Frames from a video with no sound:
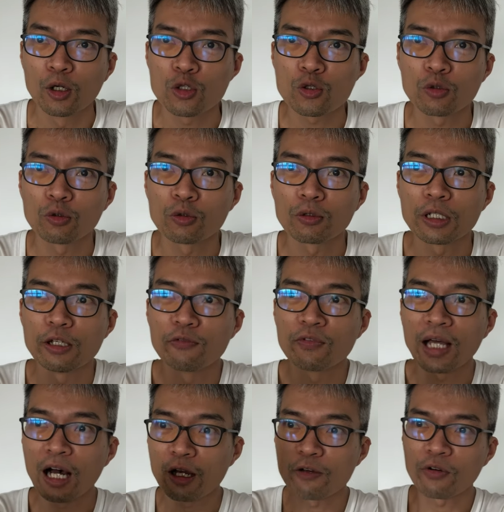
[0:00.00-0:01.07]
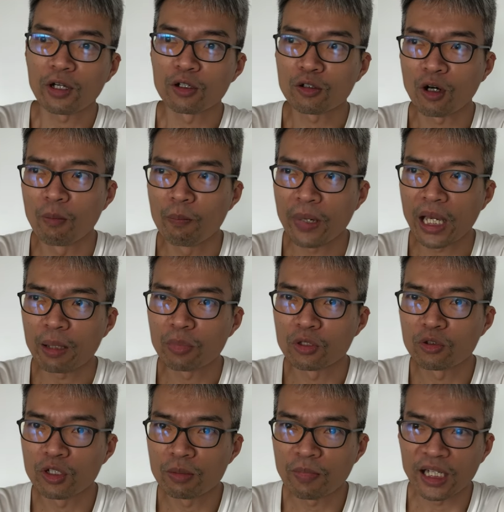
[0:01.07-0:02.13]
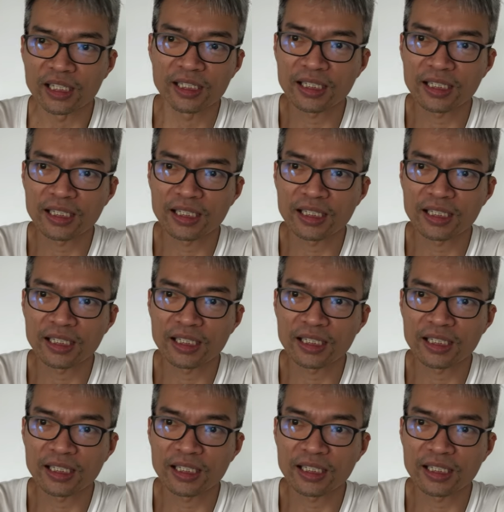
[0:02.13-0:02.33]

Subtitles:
So if I had to compare between my